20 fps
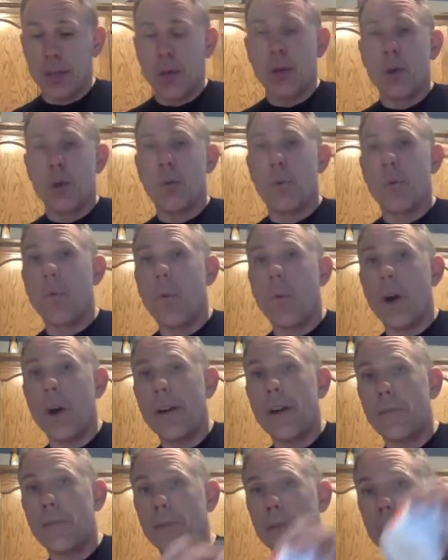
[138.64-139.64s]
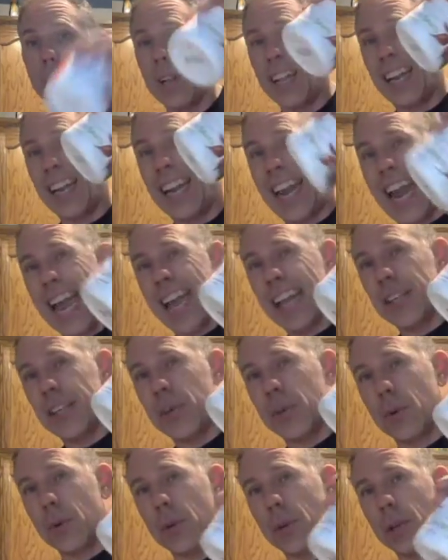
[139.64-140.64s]
wonderful,
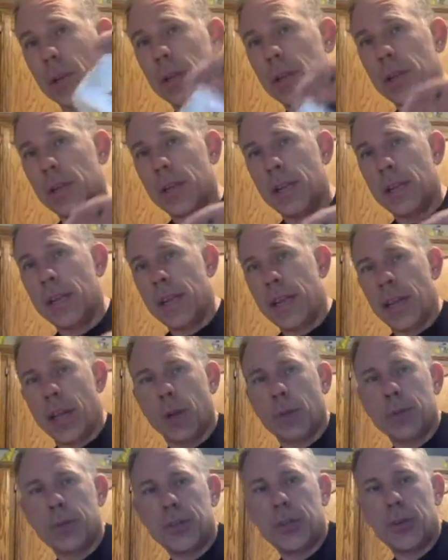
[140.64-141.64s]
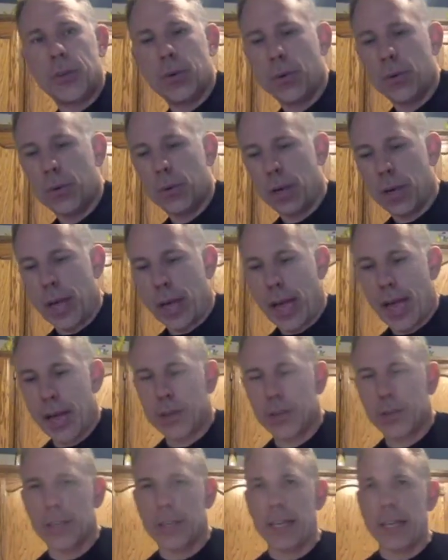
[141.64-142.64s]
natural, helps you
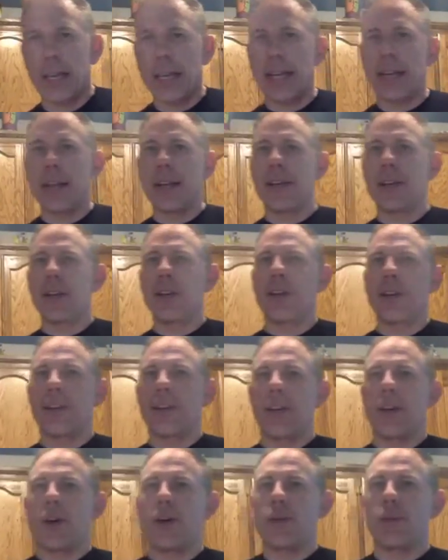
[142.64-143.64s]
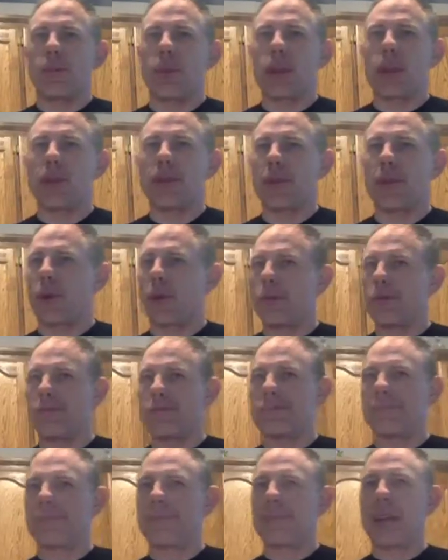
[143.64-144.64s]
actually, blood flow,
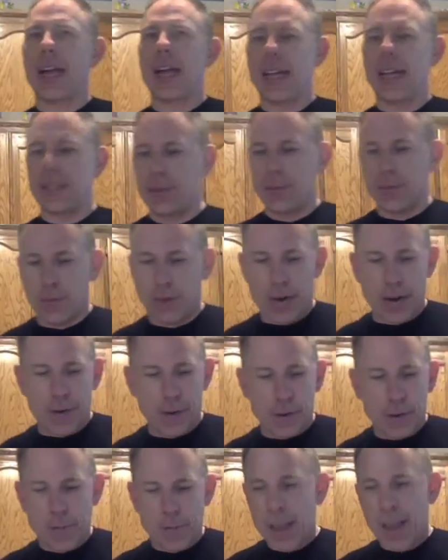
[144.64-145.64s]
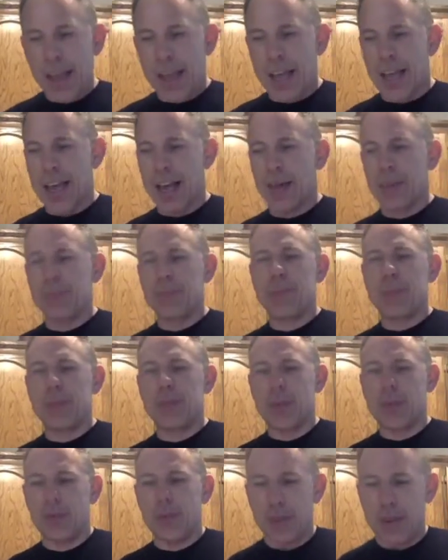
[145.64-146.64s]
guys, whatever.
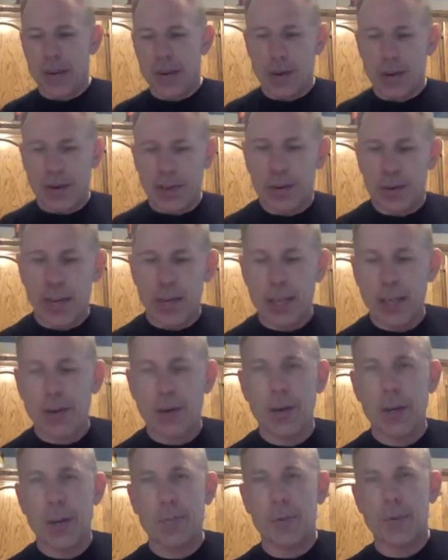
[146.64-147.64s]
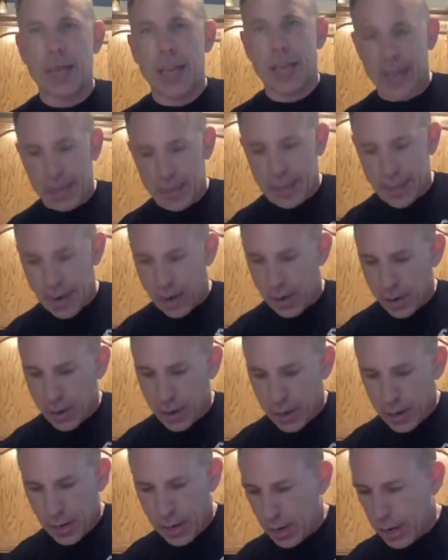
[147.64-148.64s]
So anyway, so I literally put that in there.
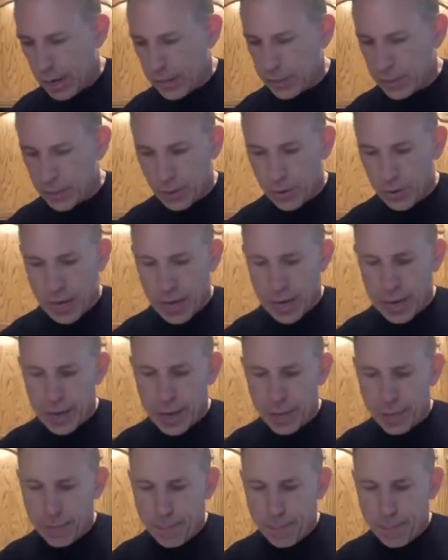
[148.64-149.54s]
I stir that up